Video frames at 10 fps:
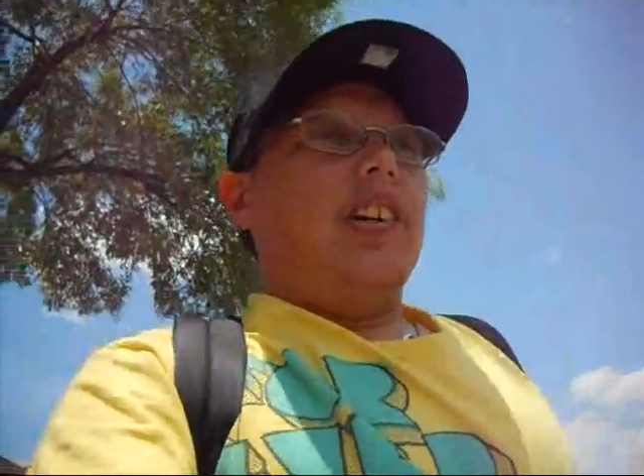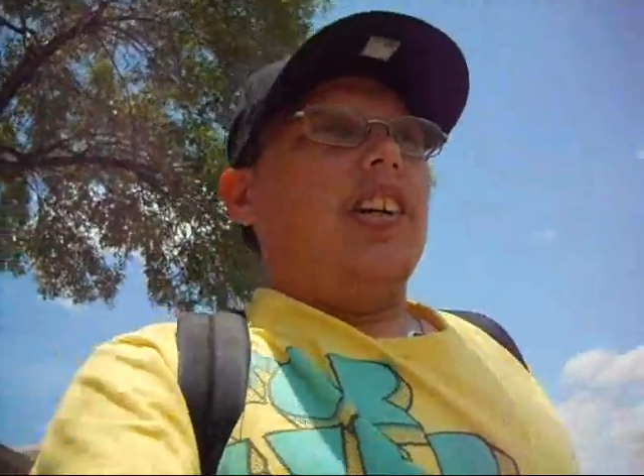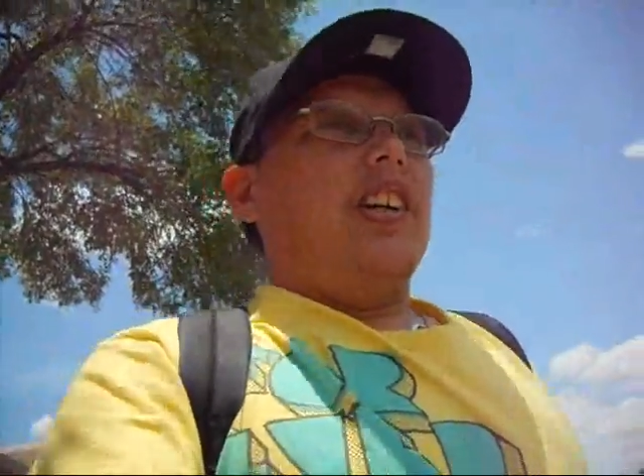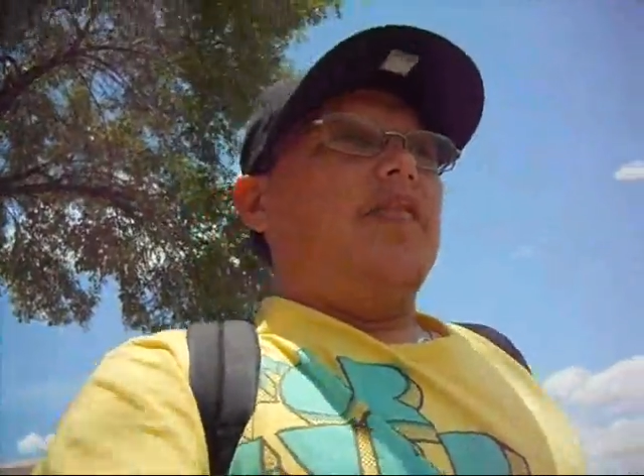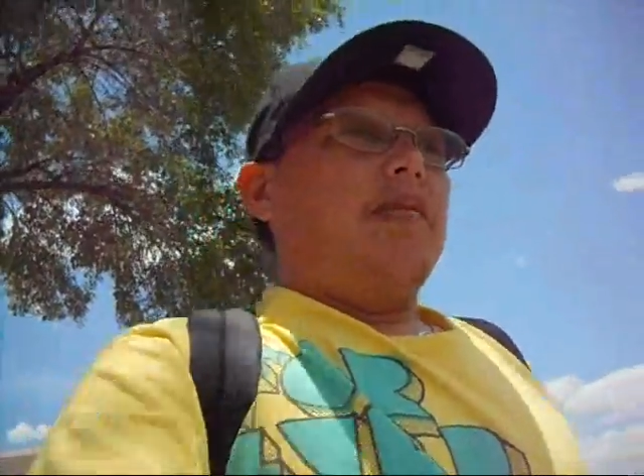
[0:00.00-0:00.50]

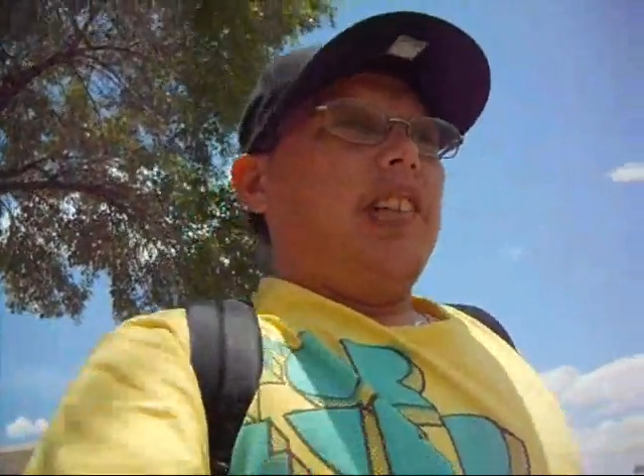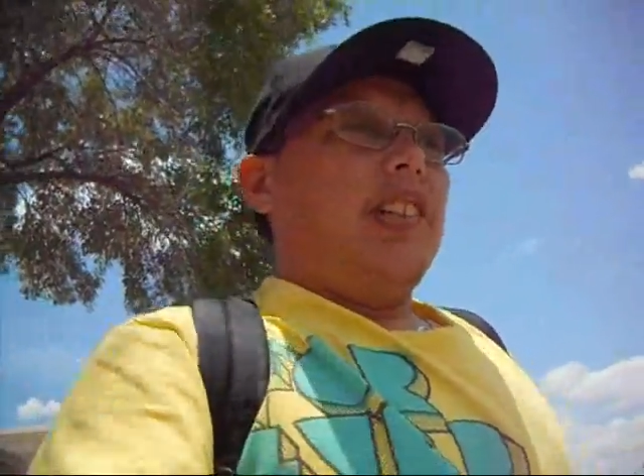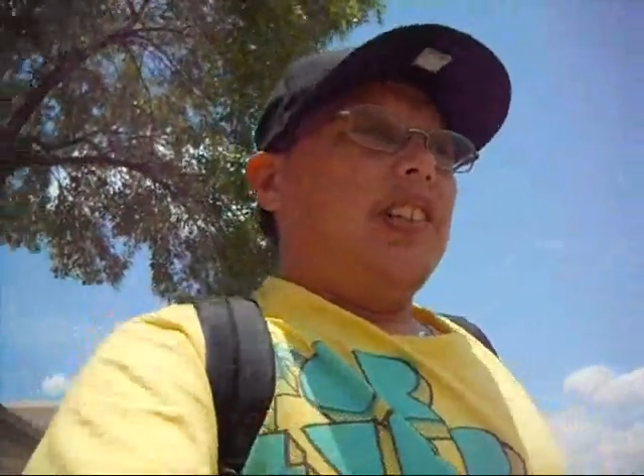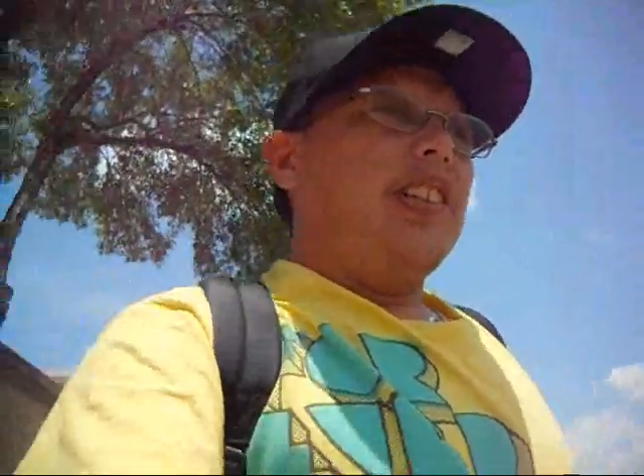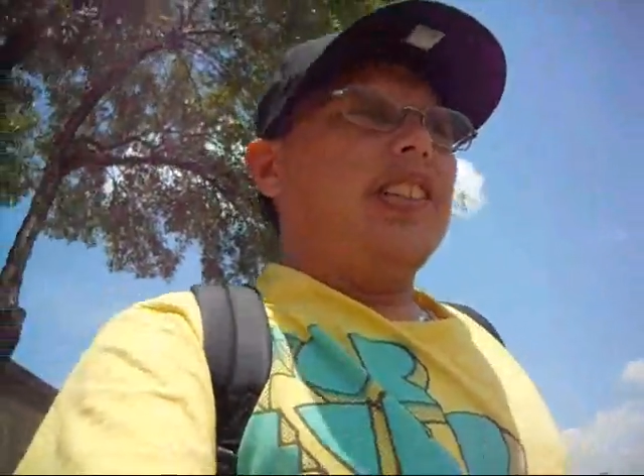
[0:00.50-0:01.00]
yeah I'm
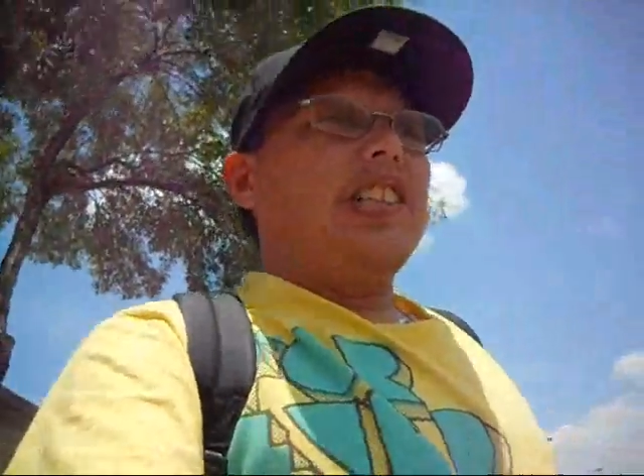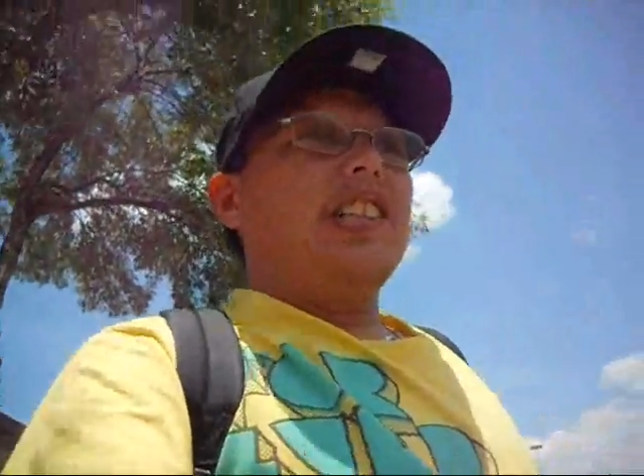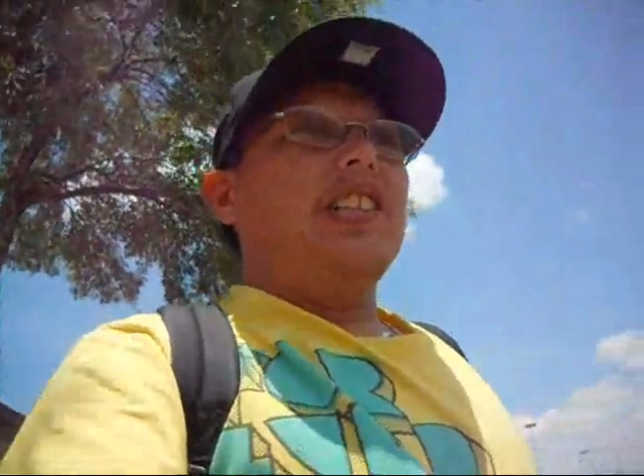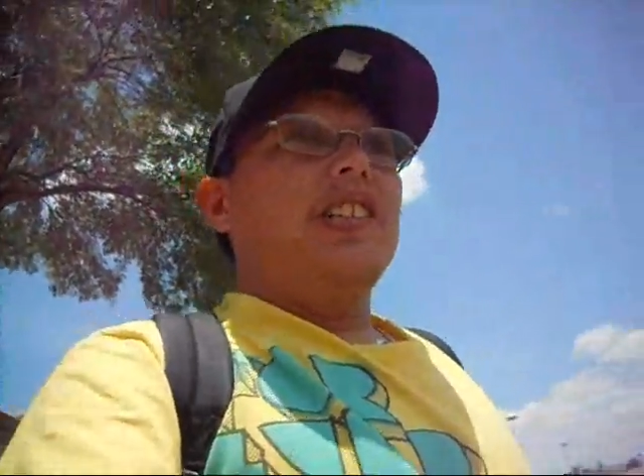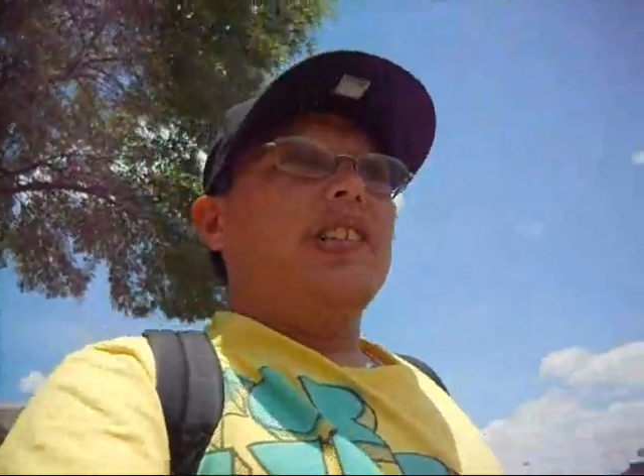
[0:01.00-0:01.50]
gonna
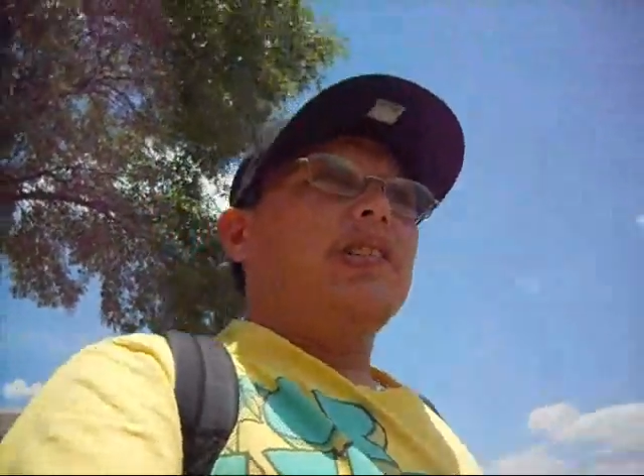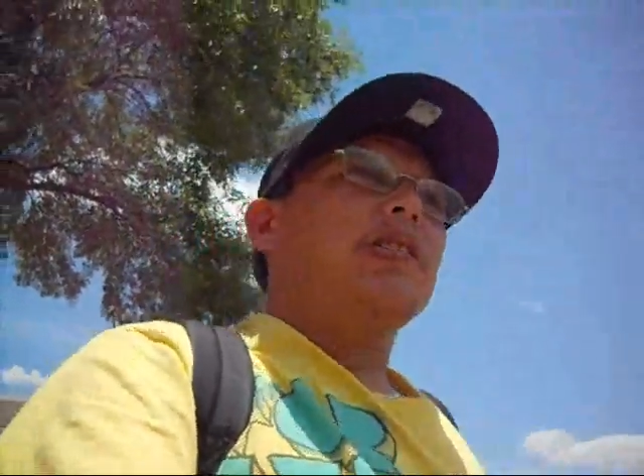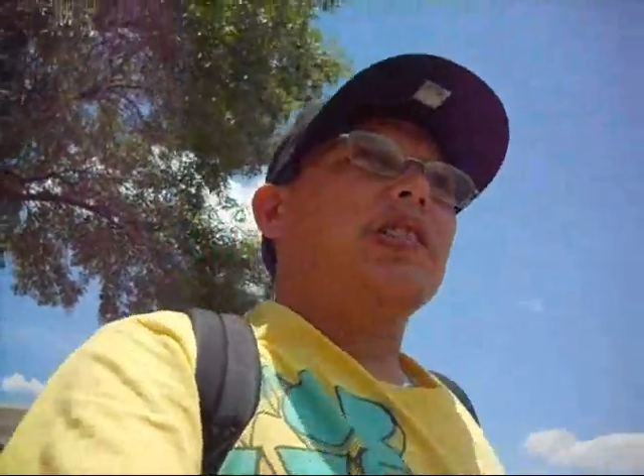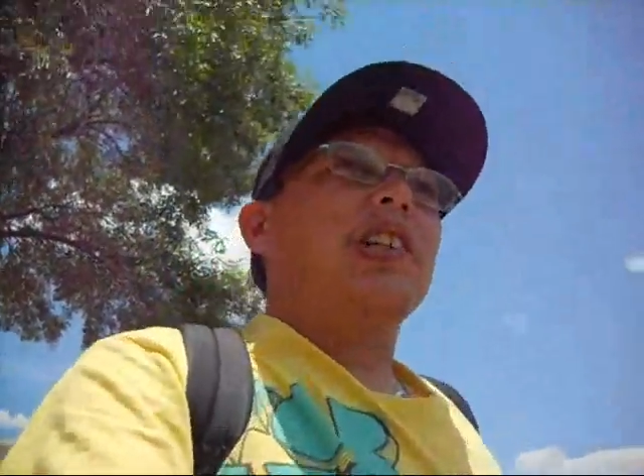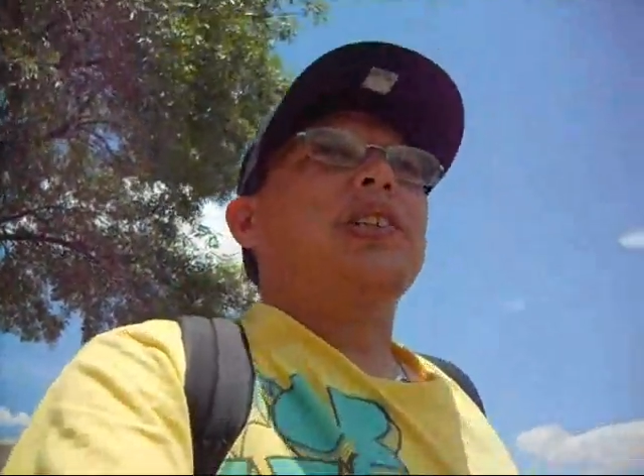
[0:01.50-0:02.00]
see
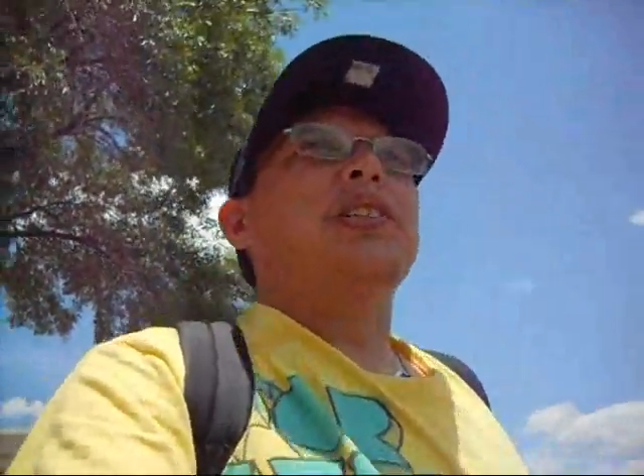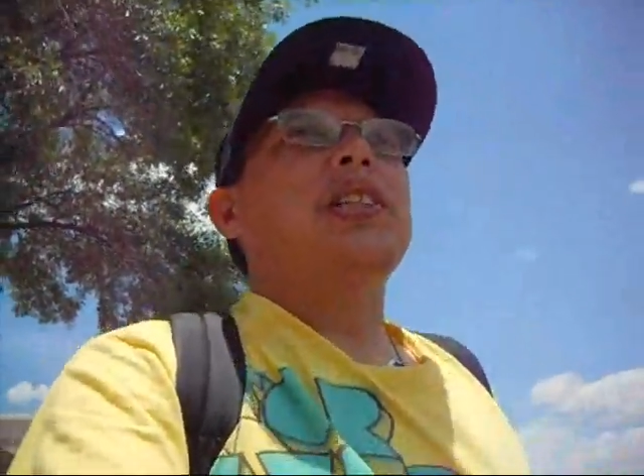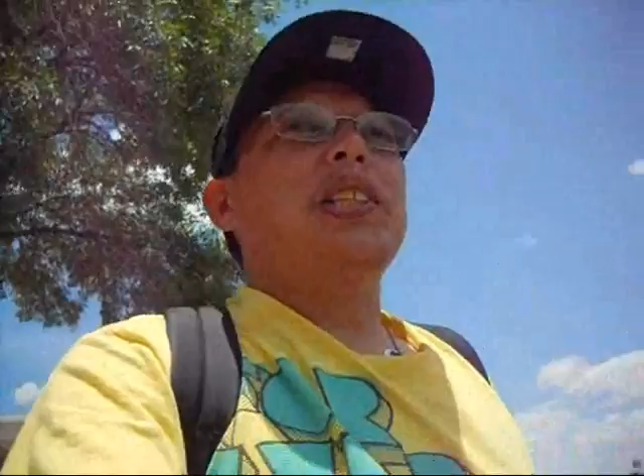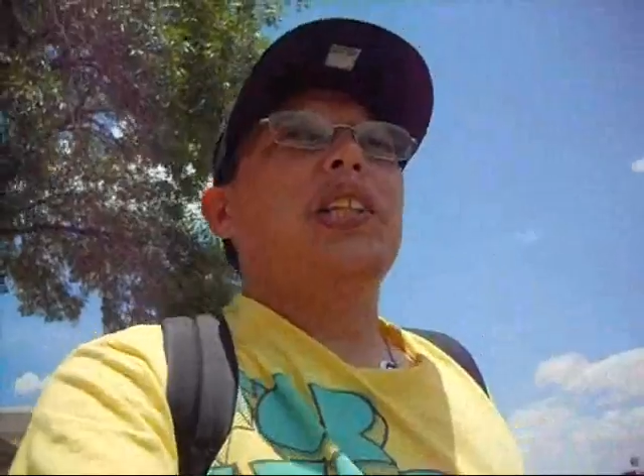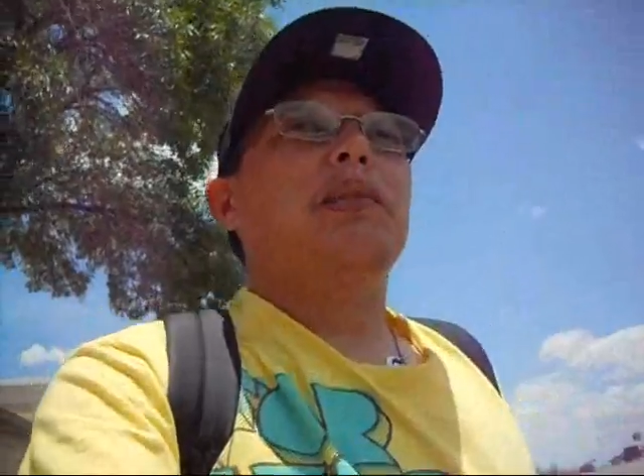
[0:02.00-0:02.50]
what else
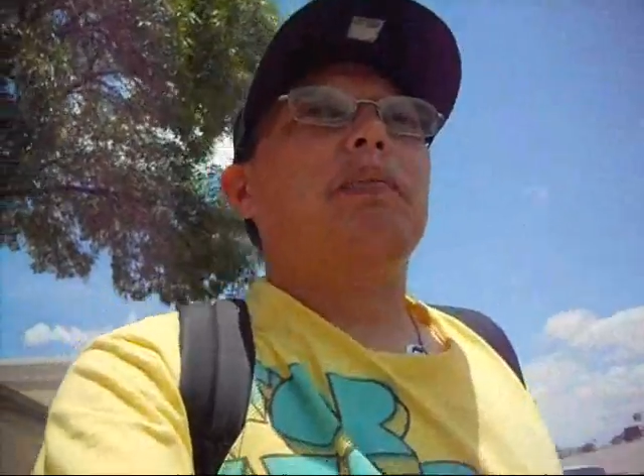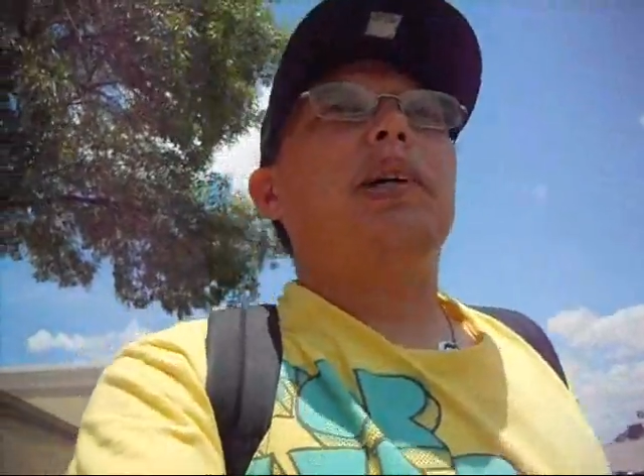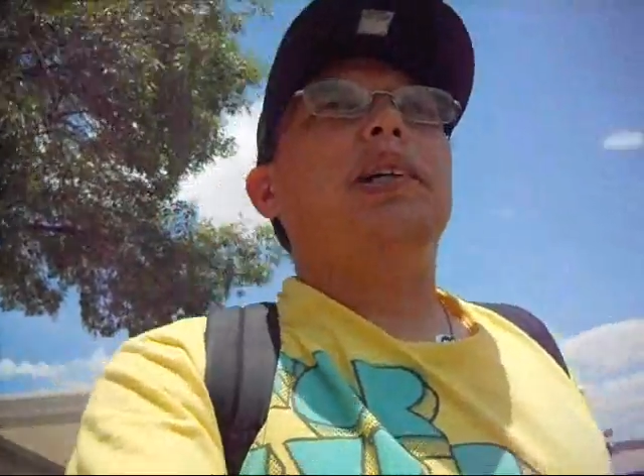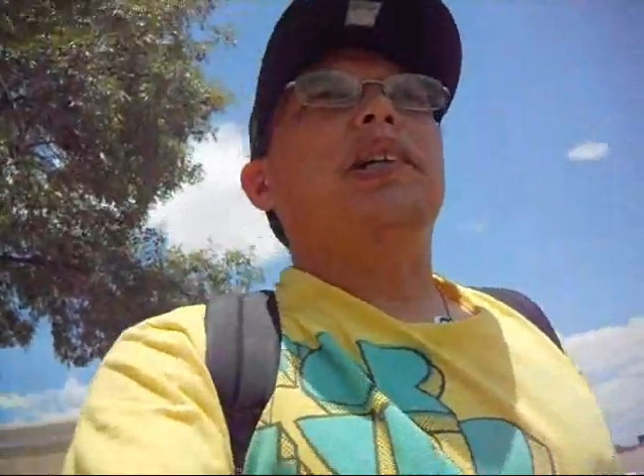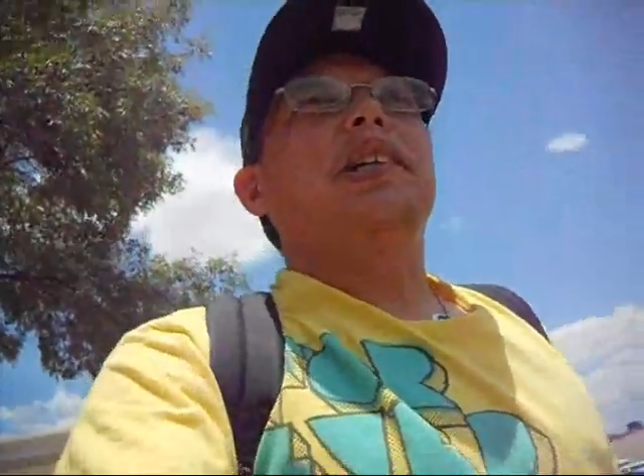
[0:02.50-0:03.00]
is in the
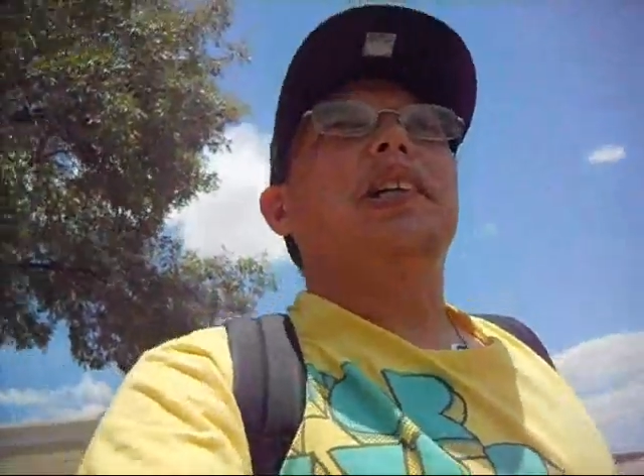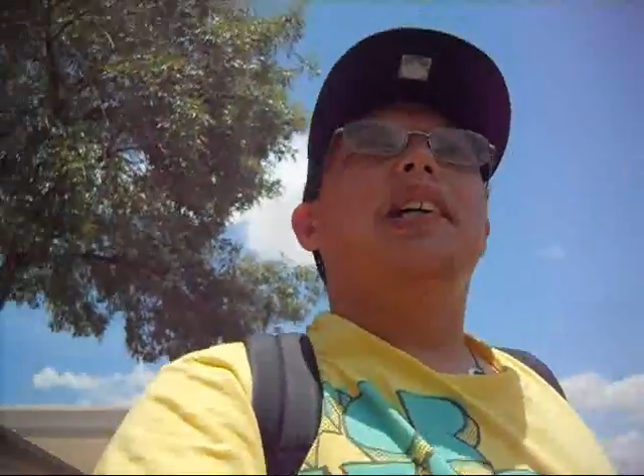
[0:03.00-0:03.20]
mall?